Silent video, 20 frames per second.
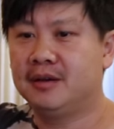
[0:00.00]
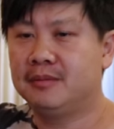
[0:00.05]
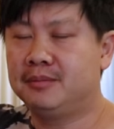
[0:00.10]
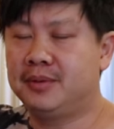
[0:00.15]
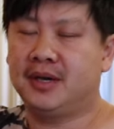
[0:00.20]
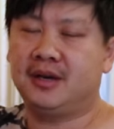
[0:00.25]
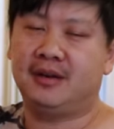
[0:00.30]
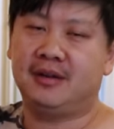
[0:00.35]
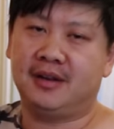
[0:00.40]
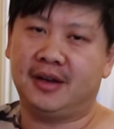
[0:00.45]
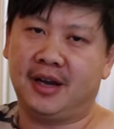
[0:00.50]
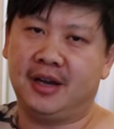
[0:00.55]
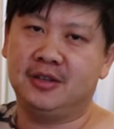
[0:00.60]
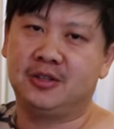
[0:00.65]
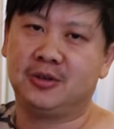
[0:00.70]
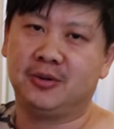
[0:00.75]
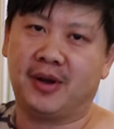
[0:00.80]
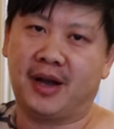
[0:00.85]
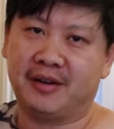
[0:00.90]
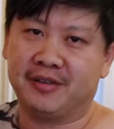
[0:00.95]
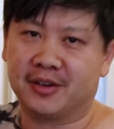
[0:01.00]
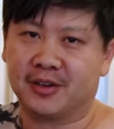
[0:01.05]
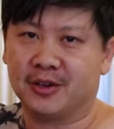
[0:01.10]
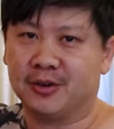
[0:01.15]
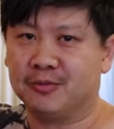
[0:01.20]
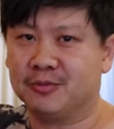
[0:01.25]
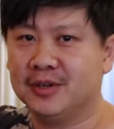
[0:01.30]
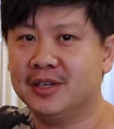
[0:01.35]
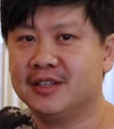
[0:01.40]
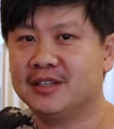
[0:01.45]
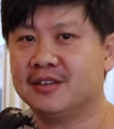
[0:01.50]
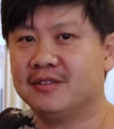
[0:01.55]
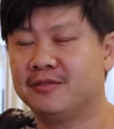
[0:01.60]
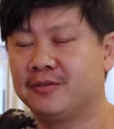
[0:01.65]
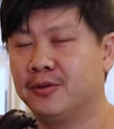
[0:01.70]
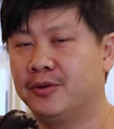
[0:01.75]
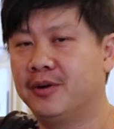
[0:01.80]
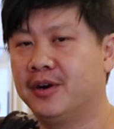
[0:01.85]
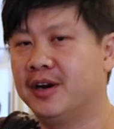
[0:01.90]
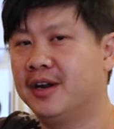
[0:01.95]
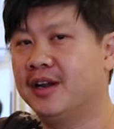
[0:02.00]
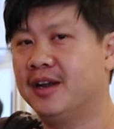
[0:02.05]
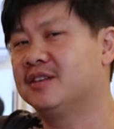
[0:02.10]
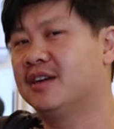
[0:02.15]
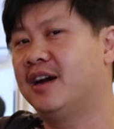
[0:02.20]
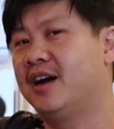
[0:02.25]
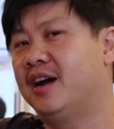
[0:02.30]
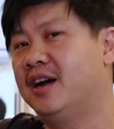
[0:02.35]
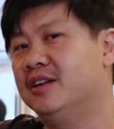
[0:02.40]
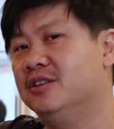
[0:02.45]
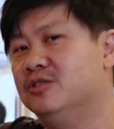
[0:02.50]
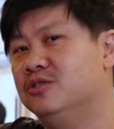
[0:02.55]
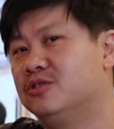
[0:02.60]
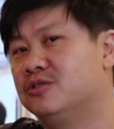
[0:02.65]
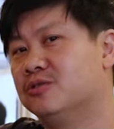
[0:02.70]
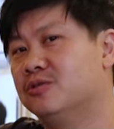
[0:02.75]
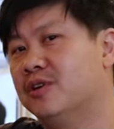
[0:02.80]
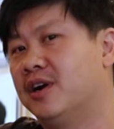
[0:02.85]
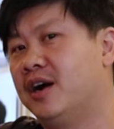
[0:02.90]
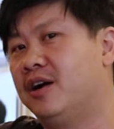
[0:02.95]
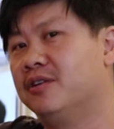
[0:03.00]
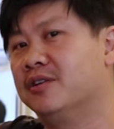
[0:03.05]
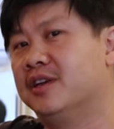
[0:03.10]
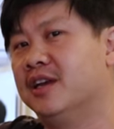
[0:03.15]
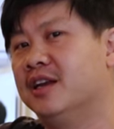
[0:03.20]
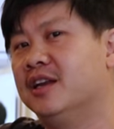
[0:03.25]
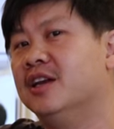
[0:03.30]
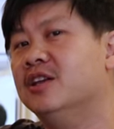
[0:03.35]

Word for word: but I do have a good reason for it that I'm sure I'll get